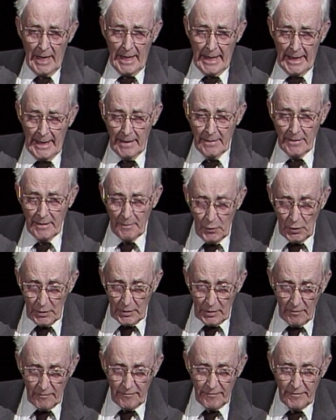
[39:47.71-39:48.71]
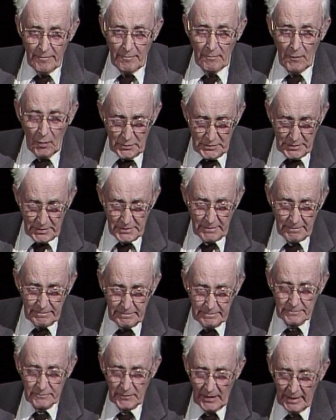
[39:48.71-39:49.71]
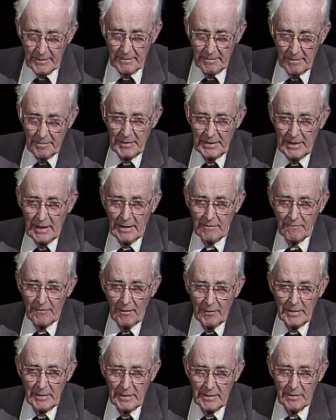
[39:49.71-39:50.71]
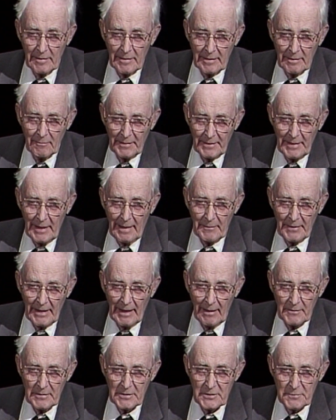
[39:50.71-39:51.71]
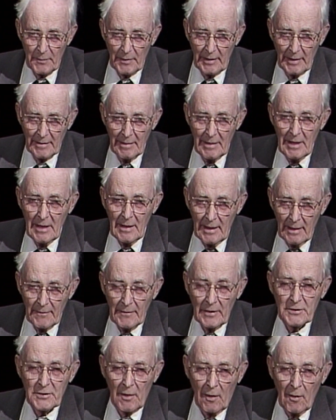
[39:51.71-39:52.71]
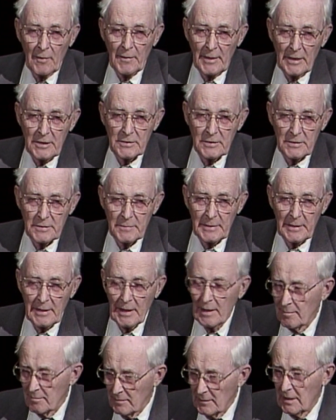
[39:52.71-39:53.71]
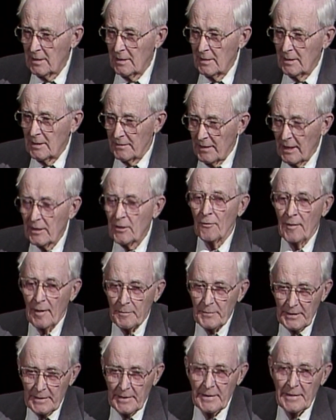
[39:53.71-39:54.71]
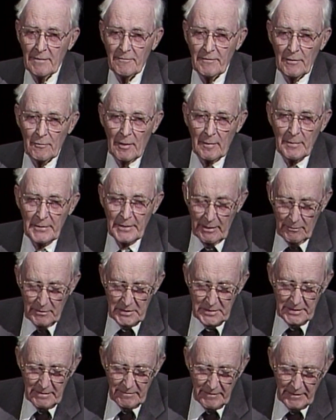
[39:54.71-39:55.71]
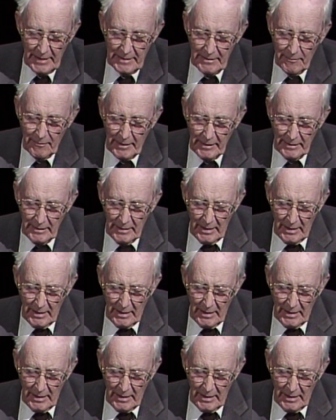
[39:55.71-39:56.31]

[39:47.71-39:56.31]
in the book of Moses. At the beginning, very clearly, what happened, how this spread. And thus all nations they corrupted it everywhere, but they received it anyway.